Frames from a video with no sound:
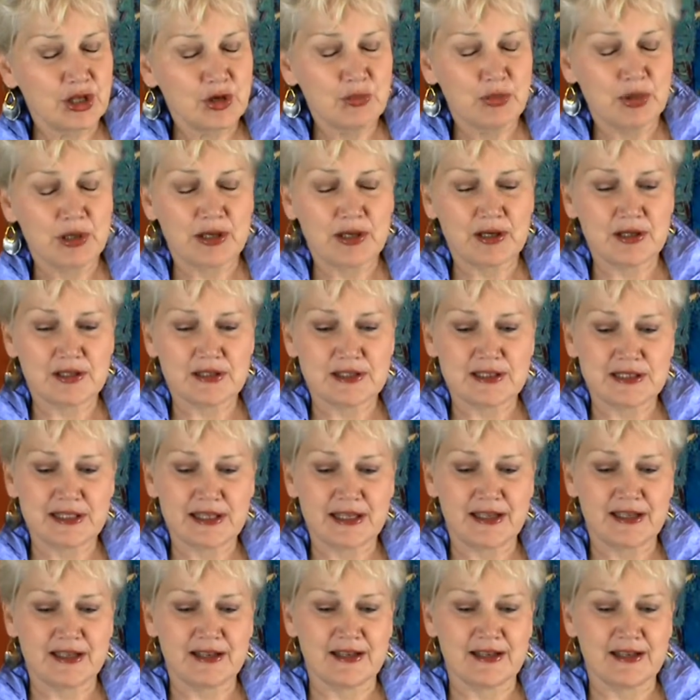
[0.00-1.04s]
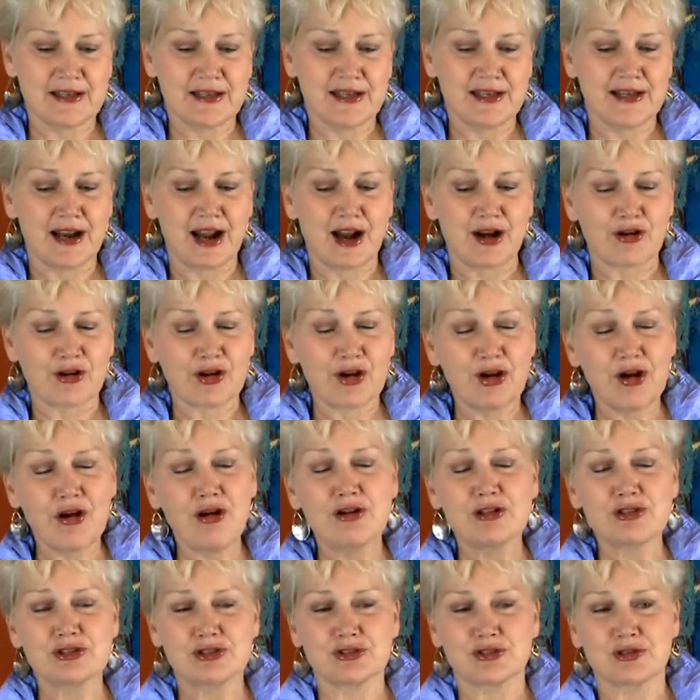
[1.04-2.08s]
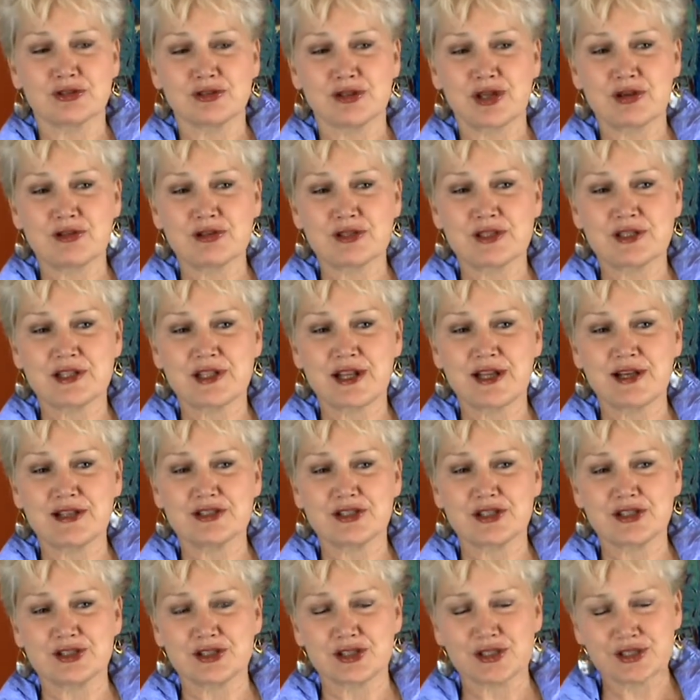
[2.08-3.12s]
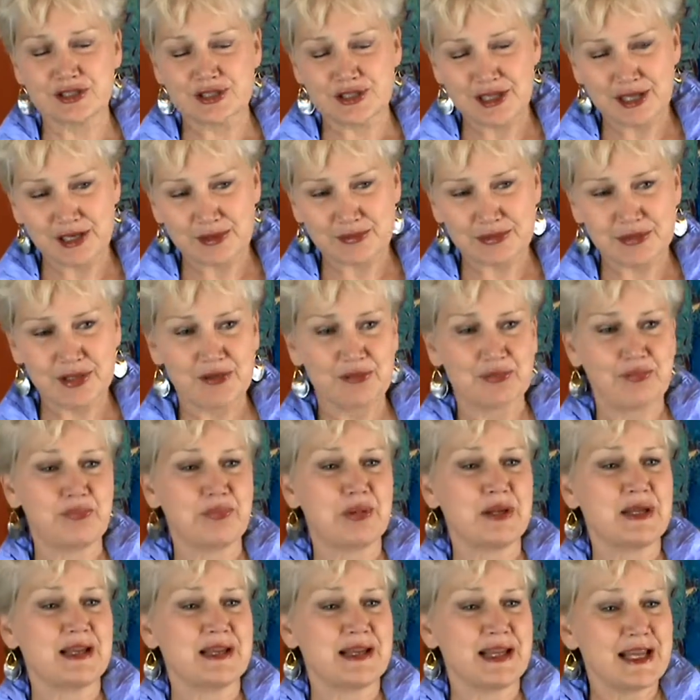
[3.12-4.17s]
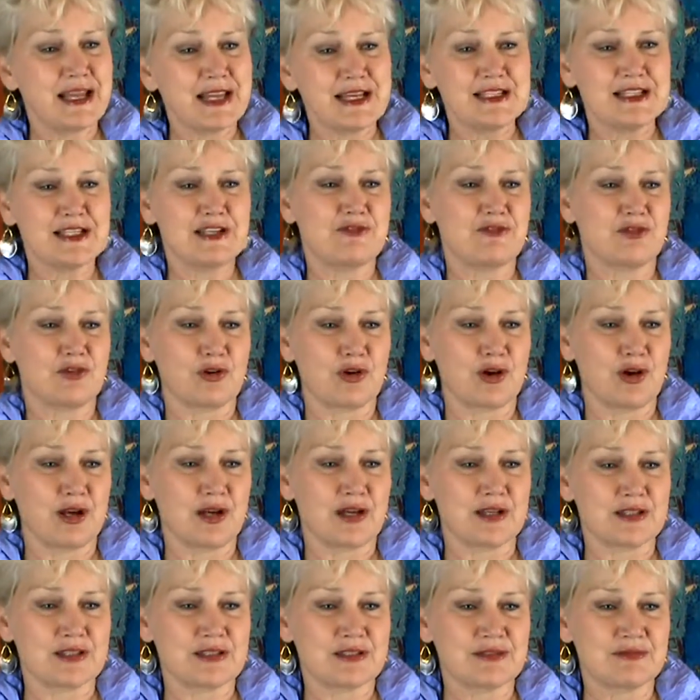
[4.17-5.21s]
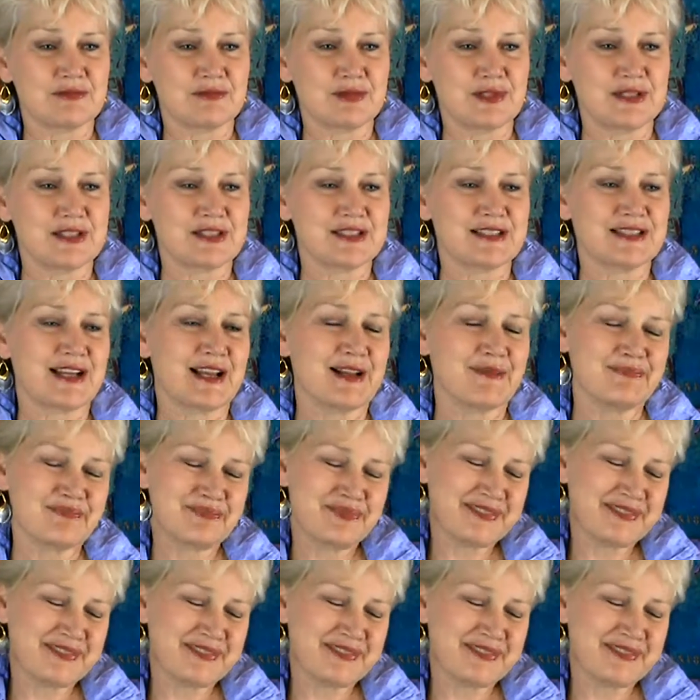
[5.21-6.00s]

Because in our culture, those things that just seem to be easy for us, we just say,